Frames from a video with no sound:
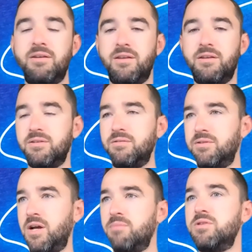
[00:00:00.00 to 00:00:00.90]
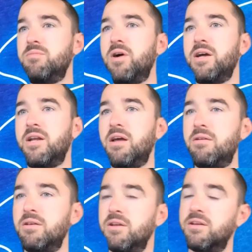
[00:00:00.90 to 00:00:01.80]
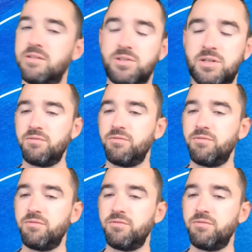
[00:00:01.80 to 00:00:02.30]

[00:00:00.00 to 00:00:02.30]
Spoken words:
it comes to mind. And essentially,